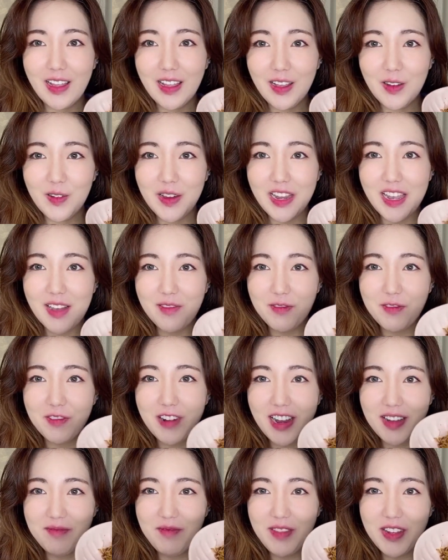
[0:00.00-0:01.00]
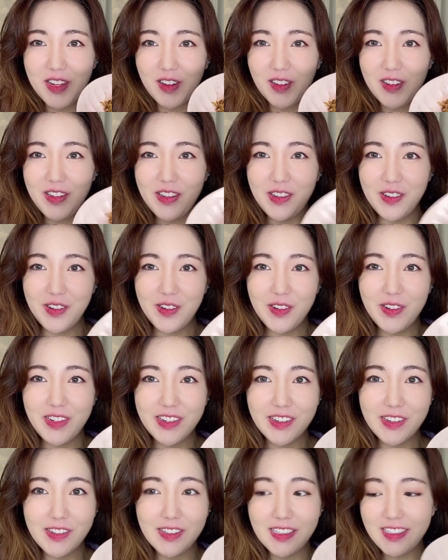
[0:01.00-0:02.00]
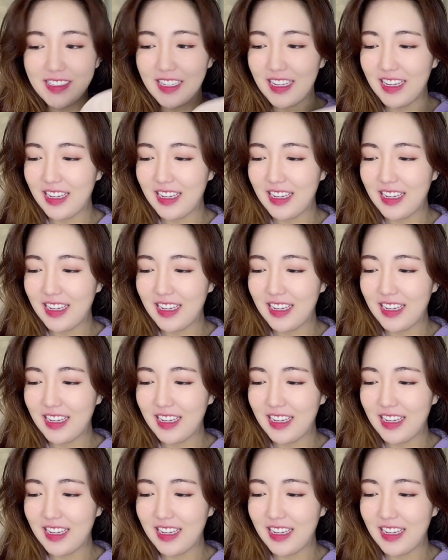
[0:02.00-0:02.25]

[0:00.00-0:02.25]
We have ramdon noodles.